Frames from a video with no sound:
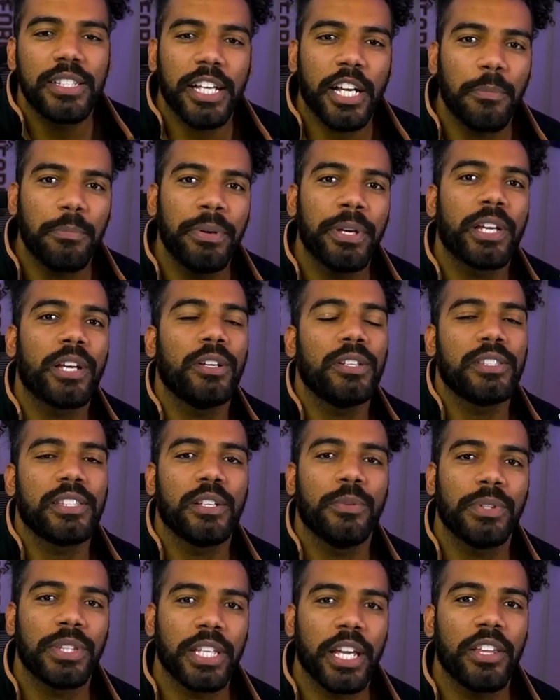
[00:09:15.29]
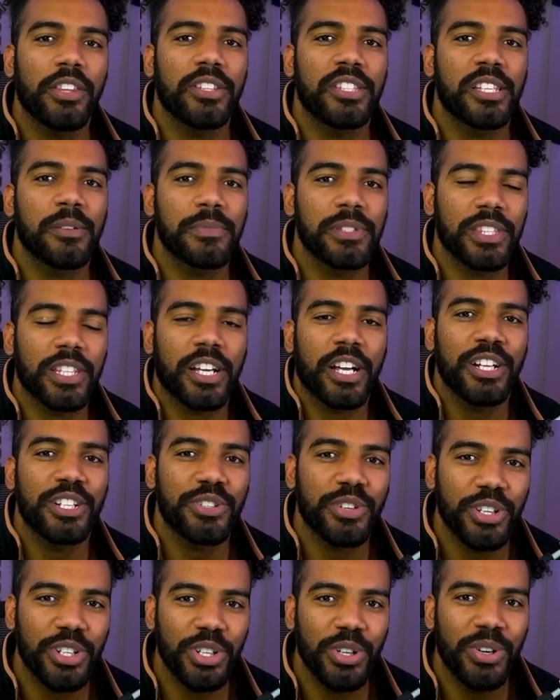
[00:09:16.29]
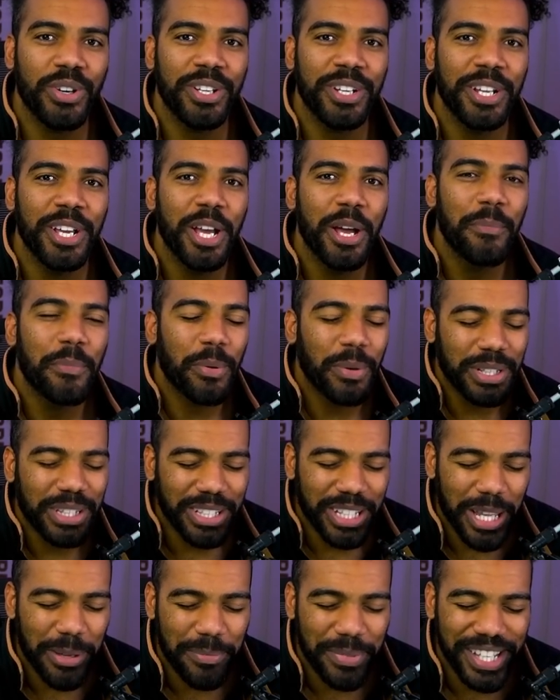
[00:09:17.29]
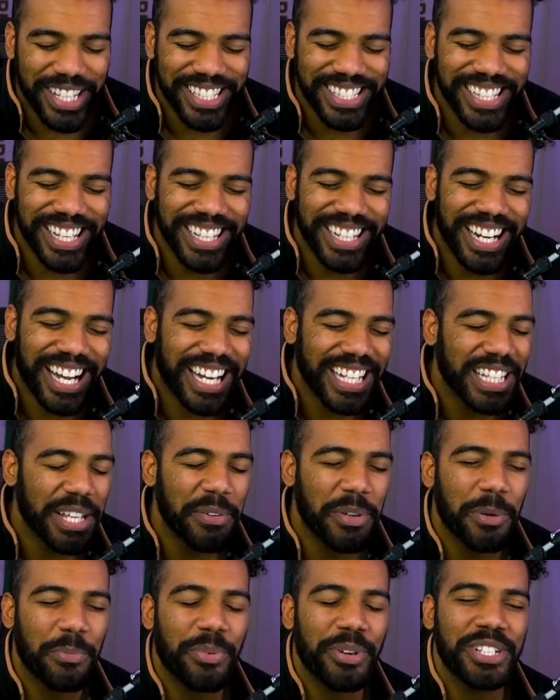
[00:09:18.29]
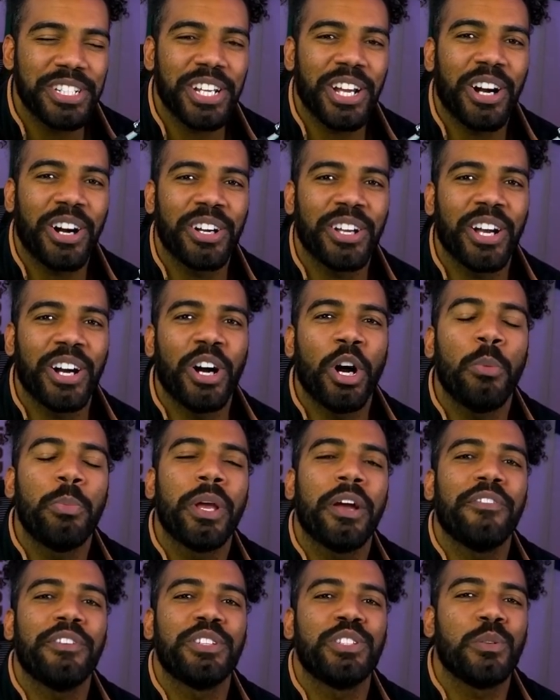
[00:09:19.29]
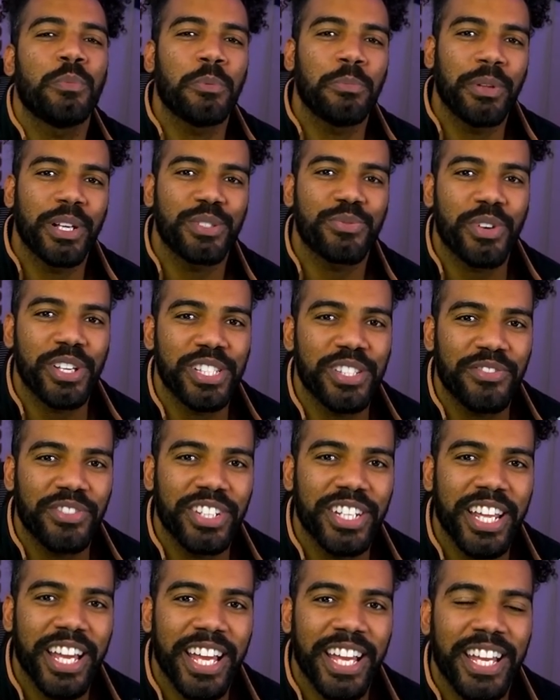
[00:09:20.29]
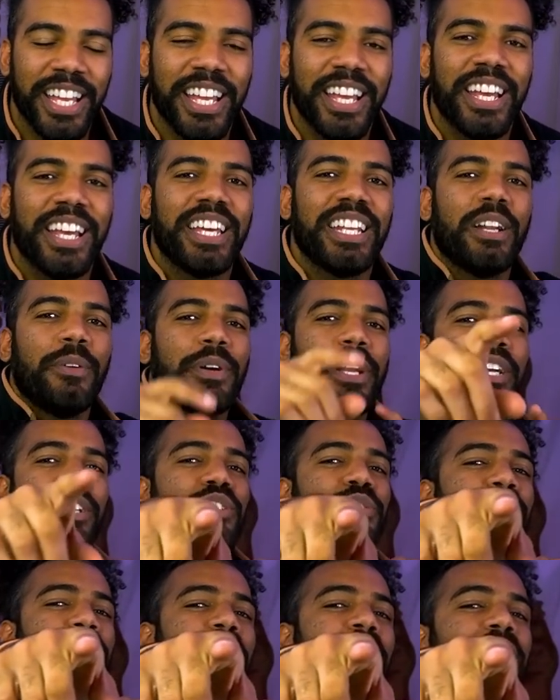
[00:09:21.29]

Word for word: take a peek and see what the other teams in the country are doing. But with all that being said, I love and appreciate all y'all. Hope you have a super blessed rest of your day. and we will catch you